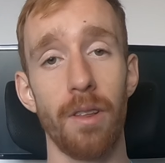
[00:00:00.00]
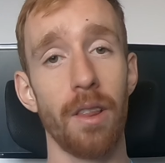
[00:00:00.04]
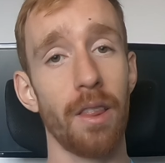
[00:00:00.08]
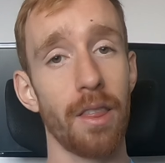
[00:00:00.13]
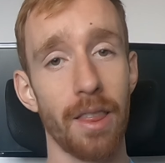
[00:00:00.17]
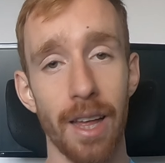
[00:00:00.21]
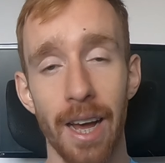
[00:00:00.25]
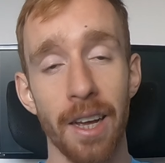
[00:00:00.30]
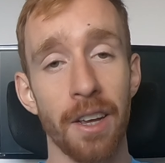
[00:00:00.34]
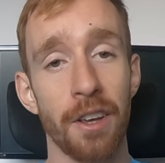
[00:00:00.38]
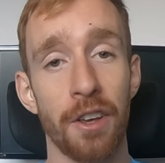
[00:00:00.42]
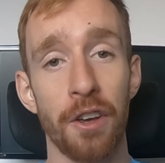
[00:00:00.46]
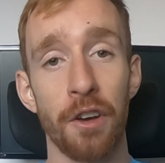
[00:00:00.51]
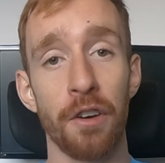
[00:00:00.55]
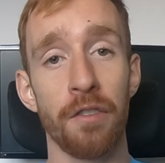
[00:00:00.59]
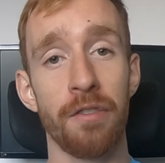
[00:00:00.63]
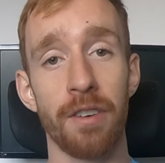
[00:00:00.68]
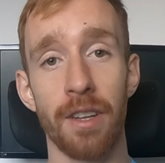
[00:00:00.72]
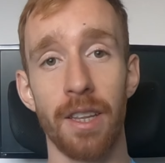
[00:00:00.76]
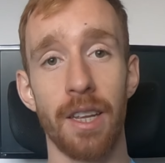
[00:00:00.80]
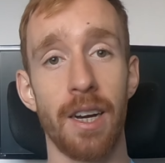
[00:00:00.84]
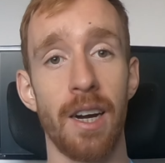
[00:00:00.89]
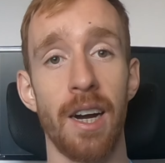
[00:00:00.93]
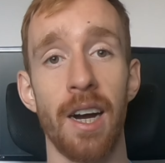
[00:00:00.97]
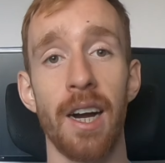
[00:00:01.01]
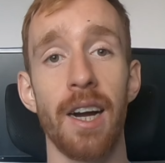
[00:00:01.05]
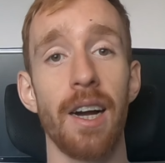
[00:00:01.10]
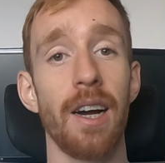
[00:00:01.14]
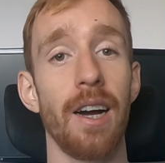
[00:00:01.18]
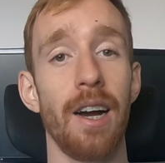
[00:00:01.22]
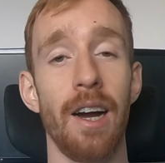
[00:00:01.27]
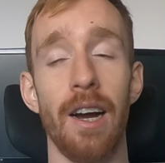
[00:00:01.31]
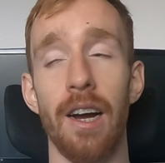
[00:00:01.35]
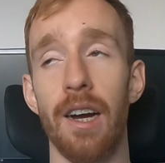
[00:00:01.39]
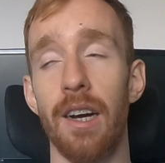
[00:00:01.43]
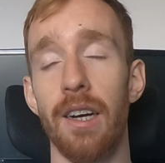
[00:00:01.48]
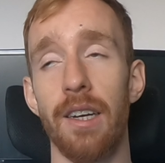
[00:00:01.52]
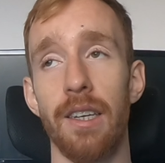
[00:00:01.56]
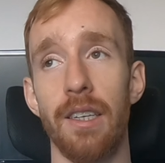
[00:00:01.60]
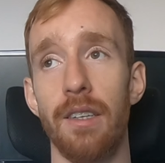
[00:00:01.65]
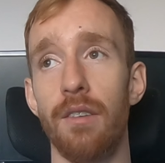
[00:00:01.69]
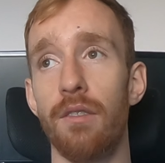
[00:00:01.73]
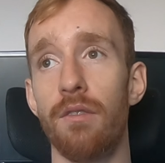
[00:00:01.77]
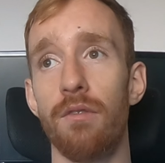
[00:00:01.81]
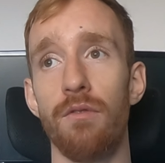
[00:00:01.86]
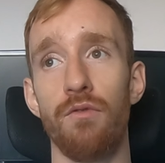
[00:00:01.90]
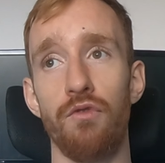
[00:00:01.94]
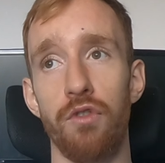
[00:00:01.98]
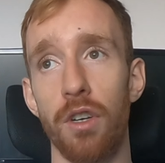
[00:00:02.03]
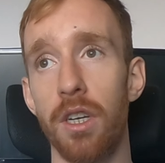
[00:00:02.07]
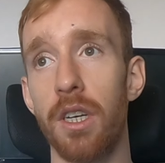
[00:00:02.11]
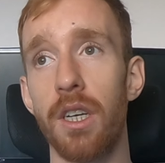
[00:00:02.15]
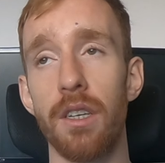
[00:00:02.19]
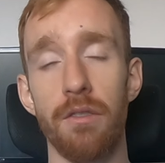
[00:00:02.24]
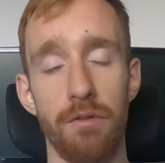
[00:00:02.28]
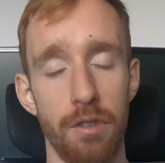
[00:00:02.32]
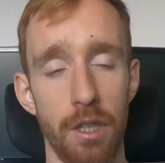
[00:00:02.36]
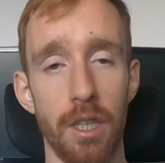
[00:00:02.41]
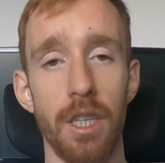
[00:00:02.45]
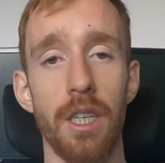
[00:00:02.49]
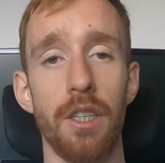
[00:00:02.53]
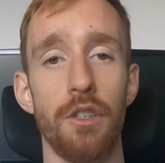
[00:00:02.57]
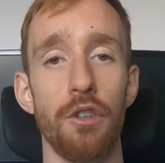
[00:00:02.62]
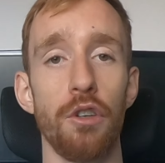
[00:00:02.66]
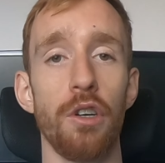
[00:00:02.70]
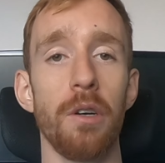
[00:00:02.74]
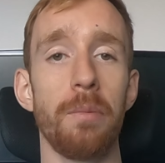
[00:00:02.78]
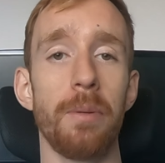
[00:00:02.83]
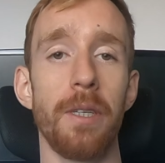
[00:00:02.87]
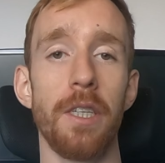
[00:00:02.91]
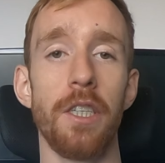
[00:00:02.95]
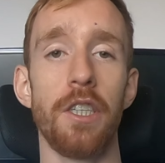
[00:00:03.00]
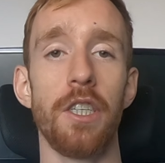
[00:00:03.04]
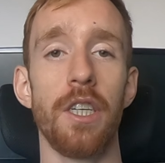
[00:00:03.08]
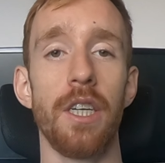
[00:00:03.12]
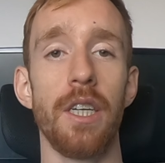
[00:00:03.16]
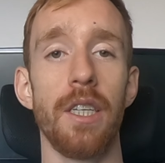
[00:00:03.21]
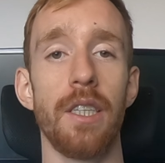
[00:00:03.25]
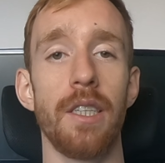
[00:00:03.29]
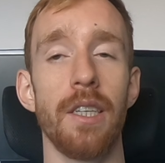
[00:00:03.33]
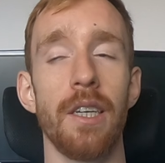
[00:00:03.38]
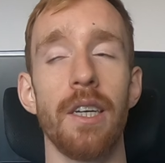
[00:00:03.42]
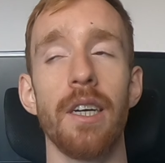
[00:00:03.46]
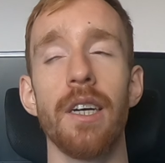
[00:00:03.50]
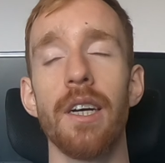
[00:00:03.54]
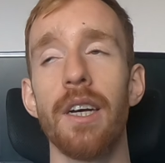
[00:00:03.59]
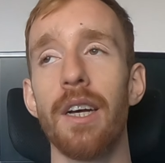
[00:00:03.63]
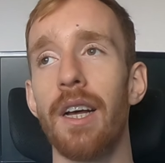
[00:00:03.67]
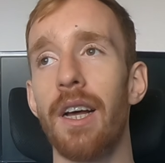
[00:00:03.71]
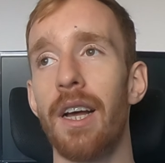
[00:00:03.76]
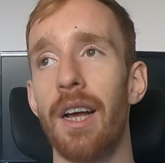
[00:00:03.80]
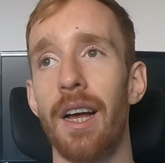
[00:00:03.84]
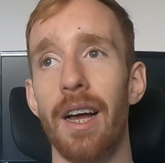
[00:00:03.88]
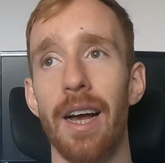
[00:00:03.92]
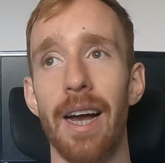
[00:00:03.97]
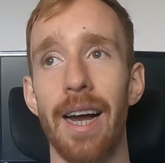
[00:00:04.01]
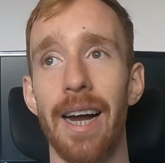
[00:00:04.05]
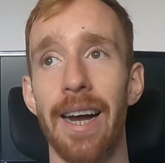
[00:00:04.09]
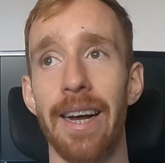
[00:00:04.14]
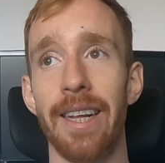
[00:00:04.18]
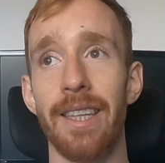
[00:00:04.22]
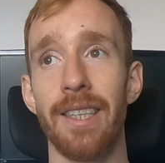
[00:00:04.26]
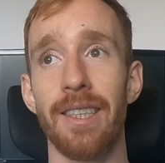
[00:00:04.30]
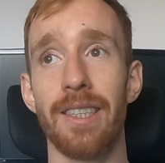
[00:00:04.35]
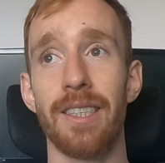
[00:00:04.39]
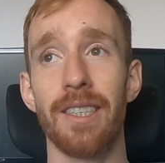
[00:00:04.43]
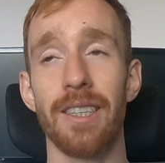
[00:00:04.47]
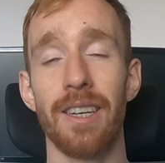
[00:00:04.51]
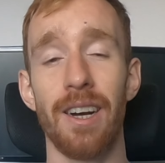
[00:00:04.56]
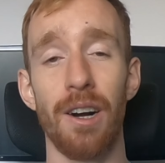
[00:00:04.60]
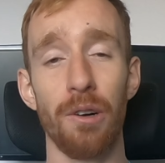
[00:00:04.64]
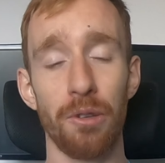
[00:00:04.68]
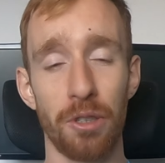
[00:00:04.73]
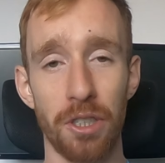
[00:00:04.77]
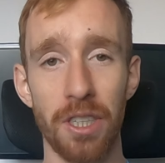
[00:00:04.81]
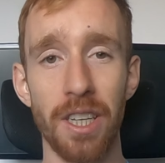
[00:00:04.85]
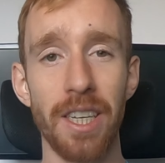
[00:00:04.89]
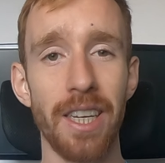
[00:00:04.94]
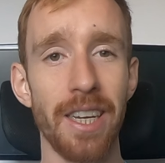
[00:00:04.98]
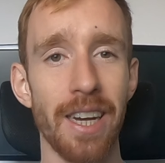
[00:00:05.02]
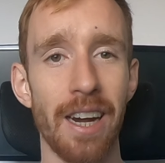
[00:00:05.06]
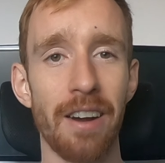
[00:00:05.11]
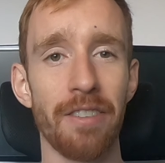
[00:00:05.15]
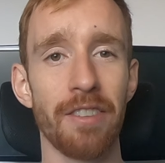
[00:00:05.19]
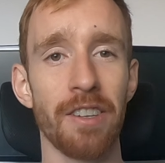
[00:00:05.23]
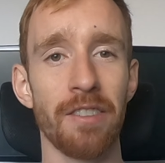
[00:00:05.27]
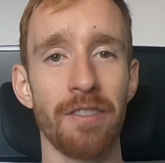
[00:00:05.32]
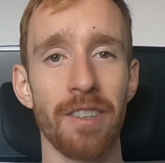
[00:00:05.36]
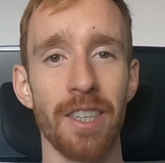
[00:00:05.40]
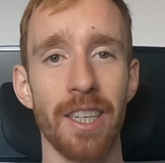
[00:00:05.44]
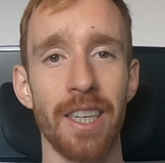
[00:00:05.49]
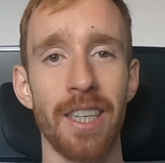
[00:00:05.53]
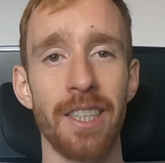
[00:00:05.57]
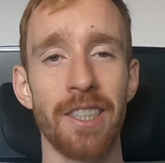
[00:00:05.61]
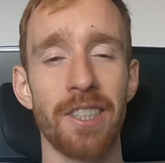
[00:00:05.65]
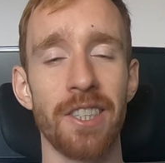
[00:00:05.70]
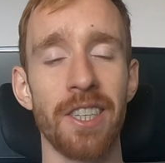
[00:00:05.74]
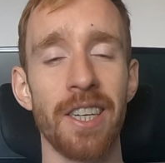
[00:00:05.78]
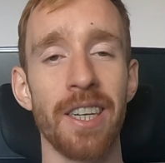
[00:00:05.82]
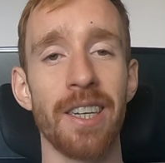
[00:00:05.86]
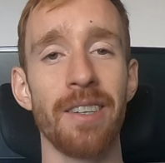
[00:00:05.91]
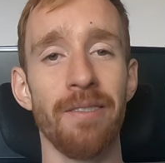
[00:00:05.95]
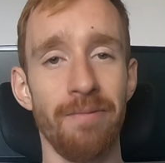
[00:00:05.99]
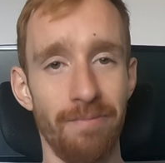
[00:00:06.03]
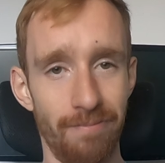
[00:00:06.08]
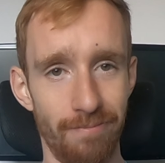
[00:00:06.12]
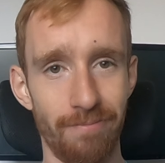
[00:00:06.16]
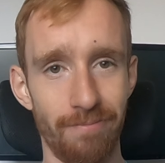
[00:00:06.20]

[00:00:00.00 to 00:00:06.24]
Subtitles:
thank you for that. I really, really do appreciate it. And I'll see you after Valencia.